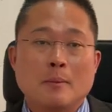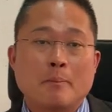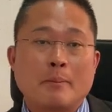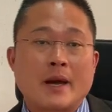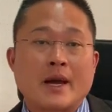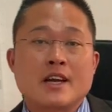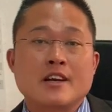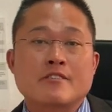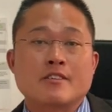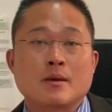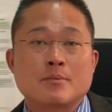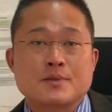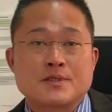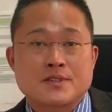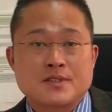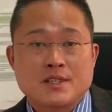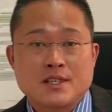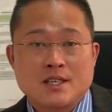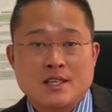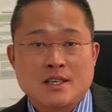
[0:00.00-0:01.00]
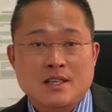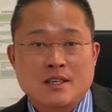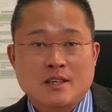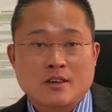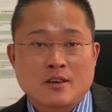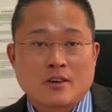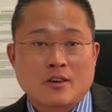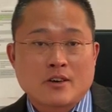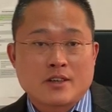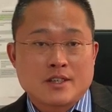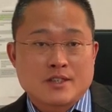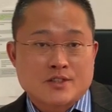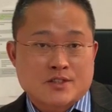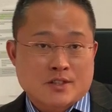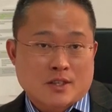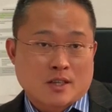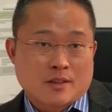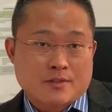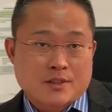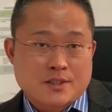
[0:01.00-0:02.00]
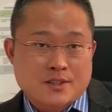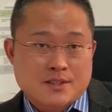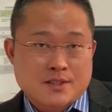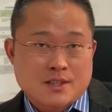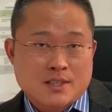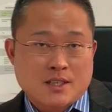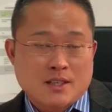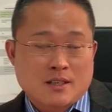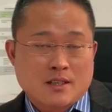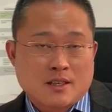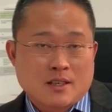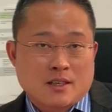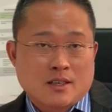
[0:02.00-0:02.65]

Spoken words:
bankruptcy or insolvency.